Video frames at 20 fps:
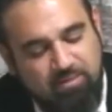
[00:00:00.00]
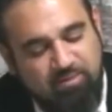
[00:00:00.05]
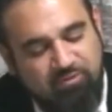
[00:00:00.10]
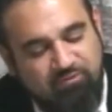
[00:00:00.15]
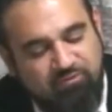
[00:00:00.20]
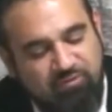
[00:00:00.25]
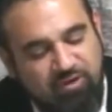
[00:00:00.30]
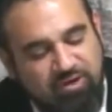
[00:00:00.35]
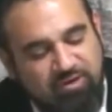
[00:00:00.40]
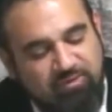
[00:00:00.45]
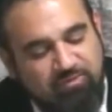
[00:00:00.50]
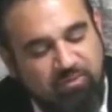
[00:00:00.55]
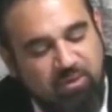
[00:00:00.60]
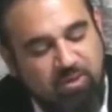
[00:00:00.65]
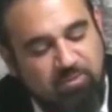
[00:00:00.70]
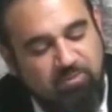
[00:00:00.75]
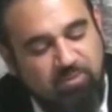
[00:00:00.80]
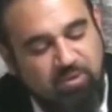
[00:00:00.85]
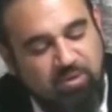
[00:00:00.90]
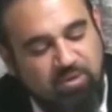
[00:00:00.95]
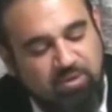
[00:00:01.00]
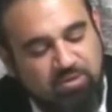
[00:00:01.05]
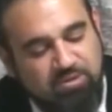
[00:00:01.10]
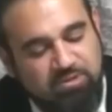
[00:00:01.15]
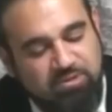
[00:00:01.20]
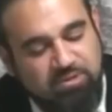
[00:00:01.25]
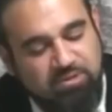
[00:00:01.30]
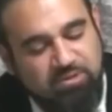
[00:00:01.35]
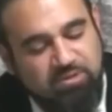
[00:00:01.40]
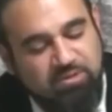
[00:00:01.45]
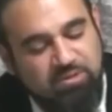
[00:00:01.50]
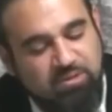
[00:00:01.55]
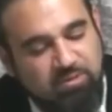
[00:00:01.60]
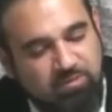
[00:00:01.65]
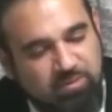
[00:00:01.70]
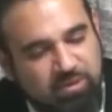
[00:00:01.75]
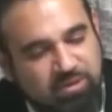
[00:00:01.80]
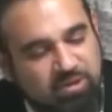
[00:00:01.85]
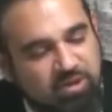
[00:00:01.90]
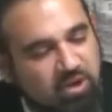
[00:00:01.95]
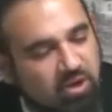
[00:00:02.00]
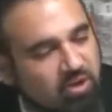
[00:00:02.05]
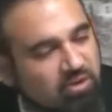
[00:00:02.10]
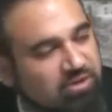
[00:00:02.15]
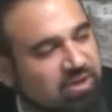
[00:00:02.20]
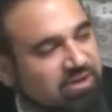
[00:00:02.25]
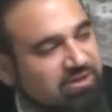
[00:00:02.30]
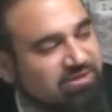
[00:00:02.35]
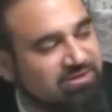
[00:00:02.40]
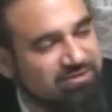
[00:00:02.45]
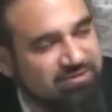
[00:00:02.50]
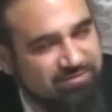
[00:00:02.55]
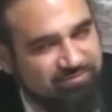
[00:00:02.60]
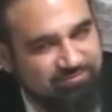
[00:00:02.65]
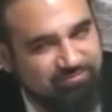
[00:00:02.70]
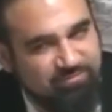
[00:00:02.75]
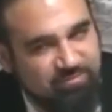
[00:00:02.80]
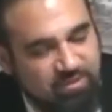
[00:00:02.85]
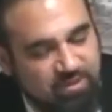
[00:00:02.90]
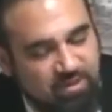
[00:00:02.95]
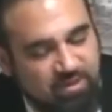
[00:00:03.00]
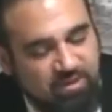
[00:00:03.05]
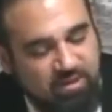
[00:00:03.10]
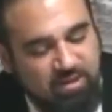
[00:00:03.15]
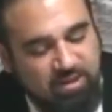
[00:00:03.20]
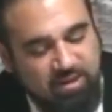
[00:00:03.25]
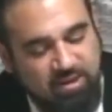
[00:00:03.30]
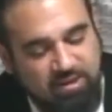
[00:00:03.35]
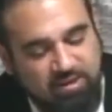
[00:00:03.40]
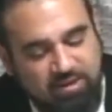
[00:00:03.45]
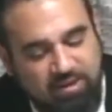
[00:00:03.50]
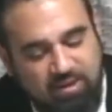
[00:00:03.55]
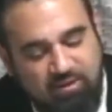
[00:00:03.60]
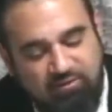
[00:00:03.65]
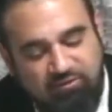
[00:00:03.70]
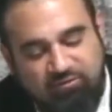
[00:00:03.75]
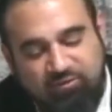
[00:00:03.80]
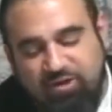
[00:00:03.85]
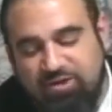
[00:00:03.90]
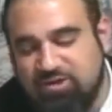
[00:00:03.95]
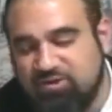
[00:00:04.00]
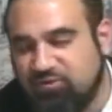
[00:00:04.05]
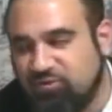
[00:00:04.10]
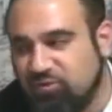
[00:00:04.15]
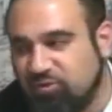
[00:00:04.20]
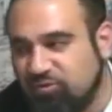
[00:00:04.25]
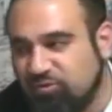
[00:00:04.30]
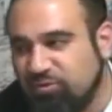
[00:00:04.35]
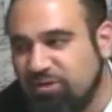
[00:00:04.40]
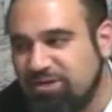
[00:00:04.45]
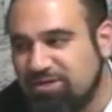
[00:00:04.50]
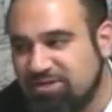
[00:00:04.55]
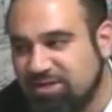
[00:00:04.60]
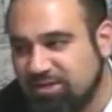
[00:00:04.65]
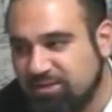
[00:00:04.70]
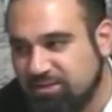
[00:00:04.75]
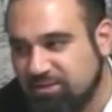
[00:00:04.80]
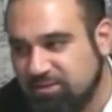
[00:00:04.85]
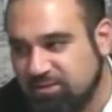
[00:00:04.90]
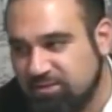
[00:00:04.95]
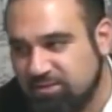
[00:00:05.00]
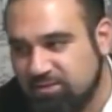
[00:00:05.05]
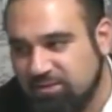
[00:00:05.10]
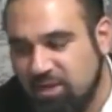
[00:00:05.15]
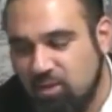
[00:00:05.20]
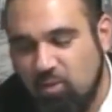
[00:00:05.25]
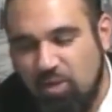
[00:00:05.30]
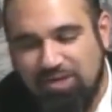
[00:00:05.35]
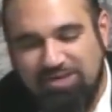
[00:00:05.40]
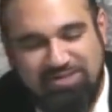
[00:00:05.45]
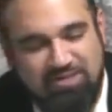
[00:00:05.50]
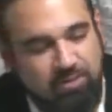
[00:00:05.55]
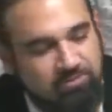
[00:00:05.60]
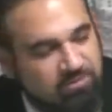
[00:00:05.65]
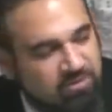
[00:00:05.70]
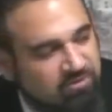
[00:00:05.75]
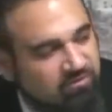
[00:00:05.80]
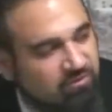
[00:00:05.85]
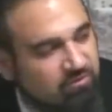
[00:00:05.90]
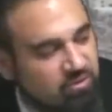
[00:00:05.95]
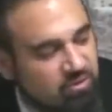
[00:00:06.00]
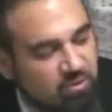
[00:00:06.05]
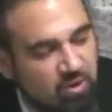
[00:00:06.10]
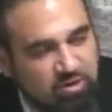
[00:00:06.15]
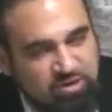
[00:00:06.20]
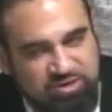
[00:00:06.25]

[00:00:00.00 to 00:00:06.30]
befriend people, but know that they're your friends for a reason. They want something from you